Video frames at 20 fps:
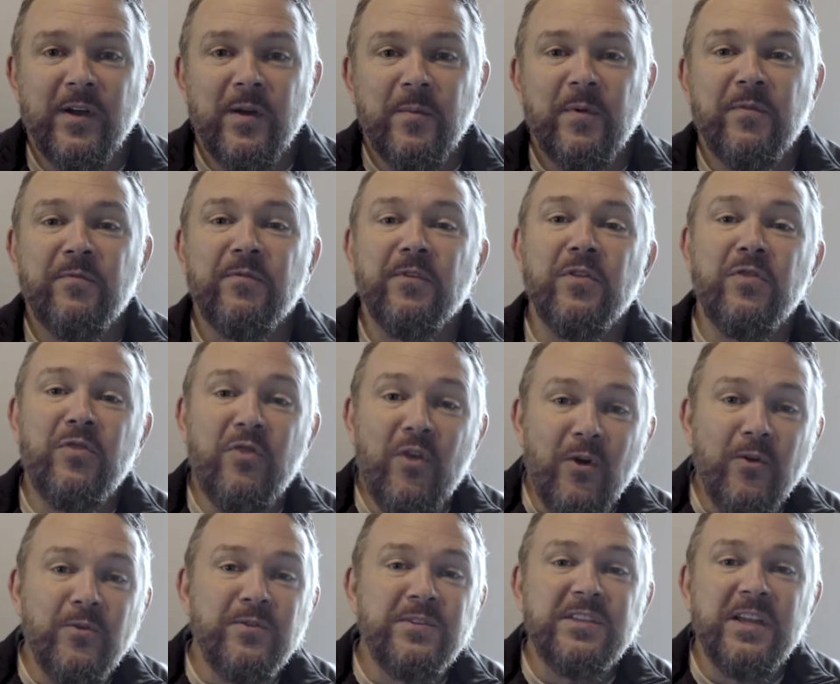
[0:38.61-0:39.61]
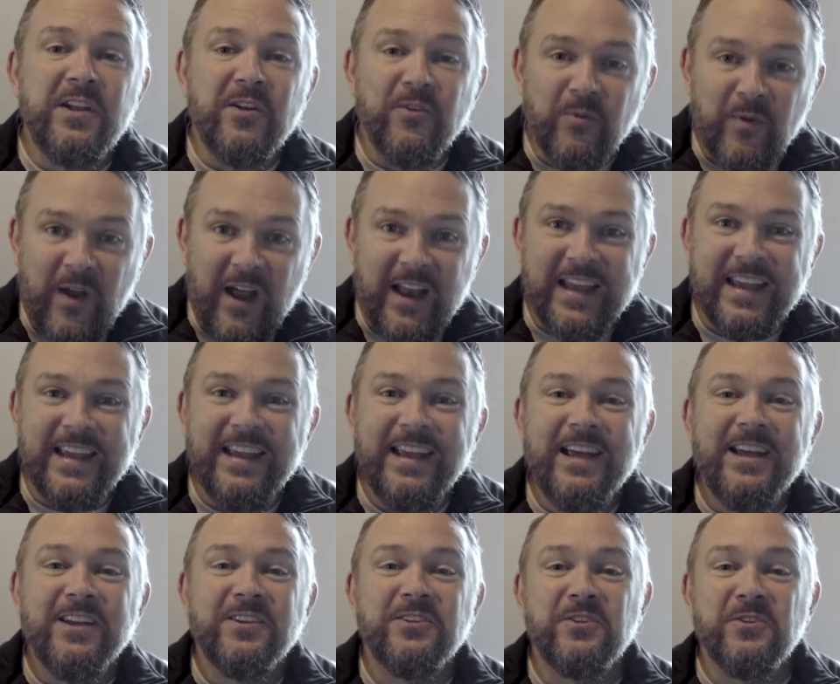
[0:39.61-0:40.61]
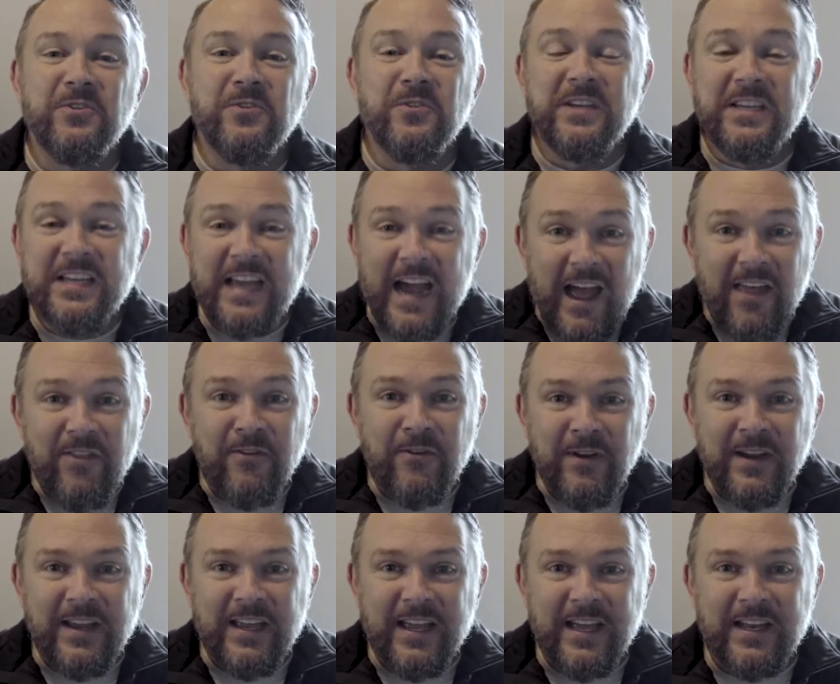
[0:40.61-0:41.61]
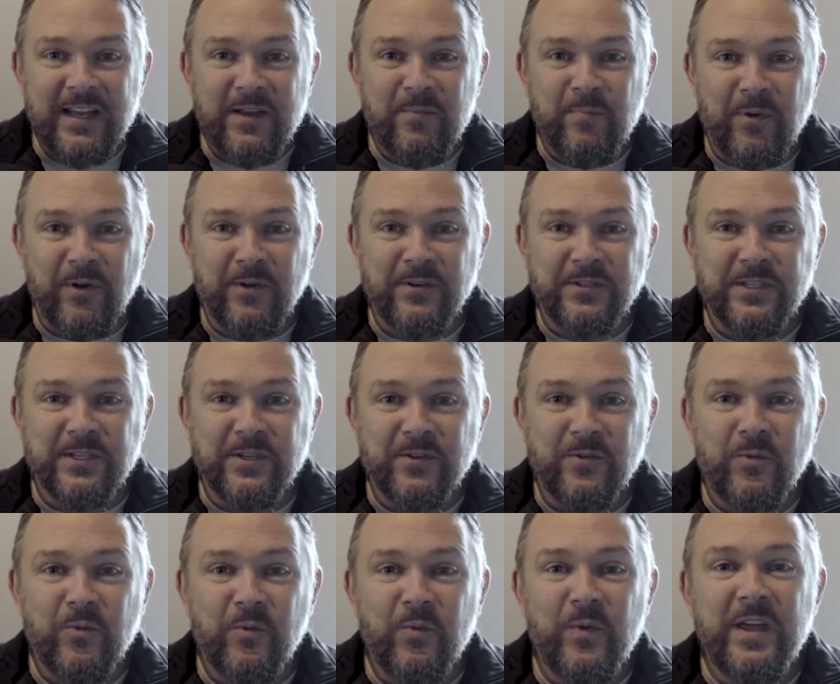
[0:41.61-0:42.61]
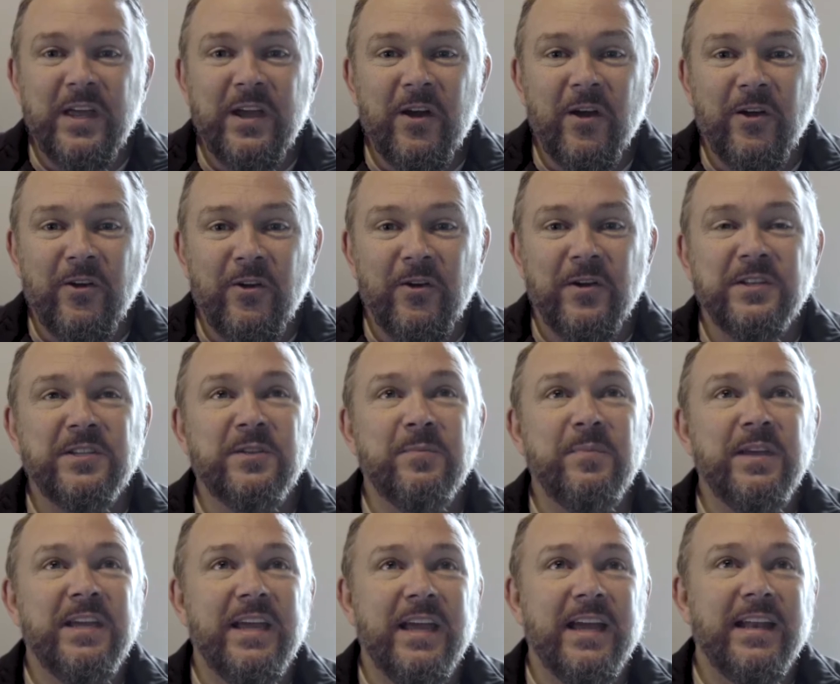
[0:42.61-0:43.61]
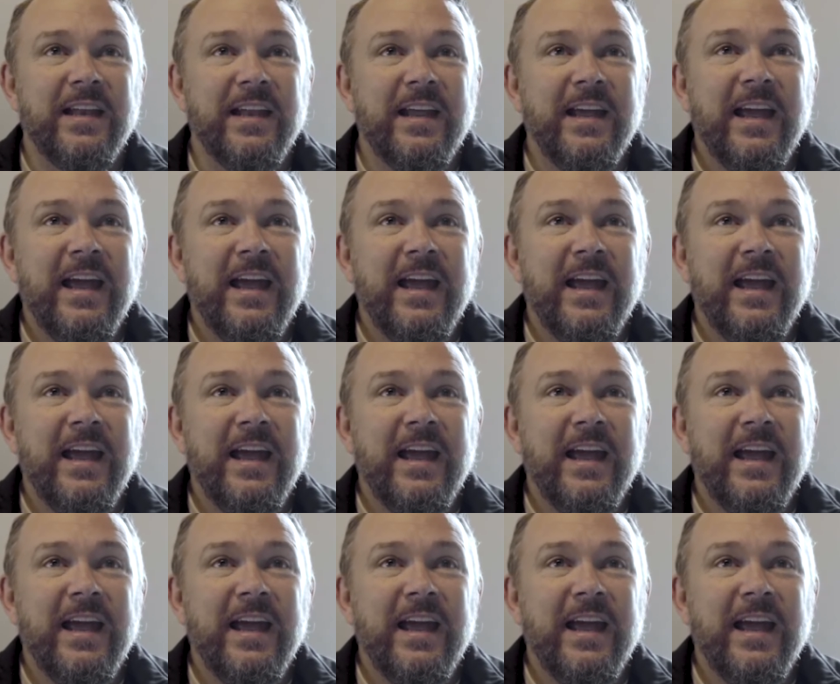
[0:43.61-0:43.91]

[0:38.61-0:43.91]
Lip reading: But for those that are ready to gather again in person, we are going to begin.